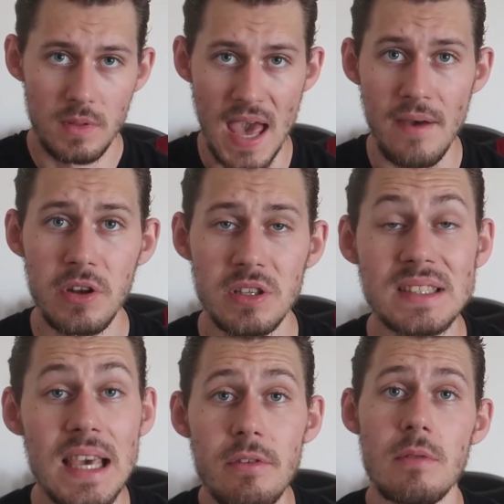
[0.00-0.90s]
evidence
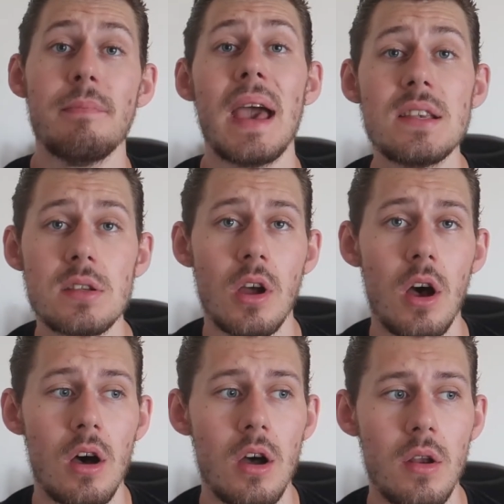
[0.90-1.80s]
given based
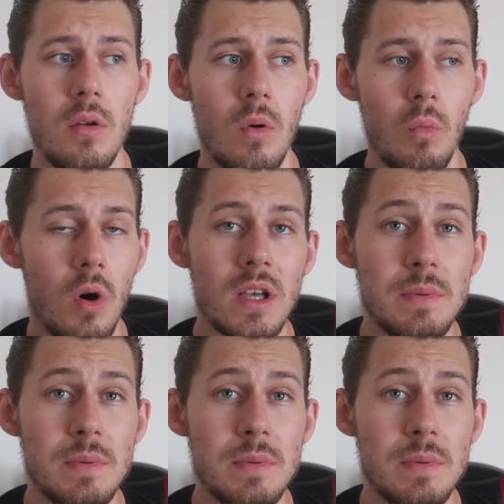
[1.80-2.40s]
on what